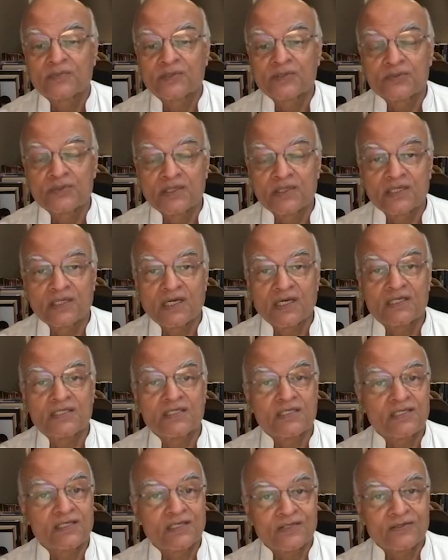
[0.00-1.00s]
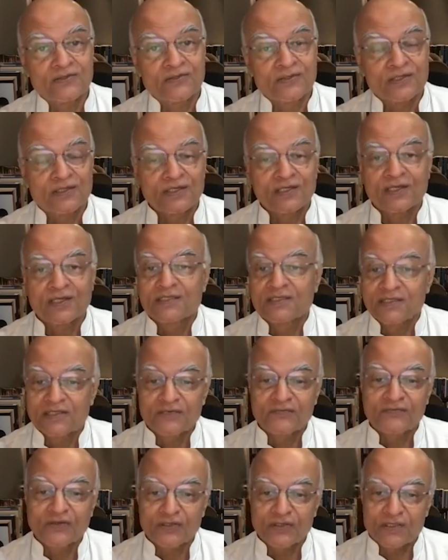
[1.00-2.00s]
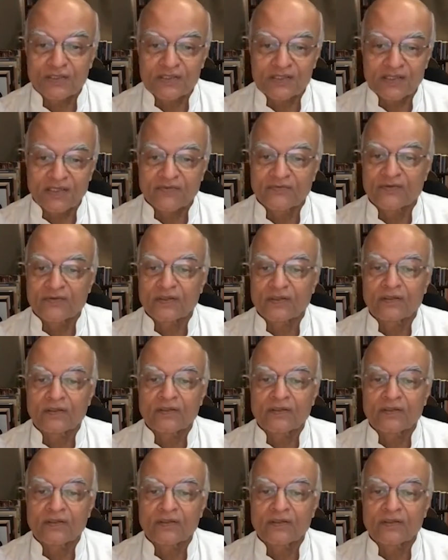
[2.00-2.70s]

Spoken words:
between 1900 and 1947.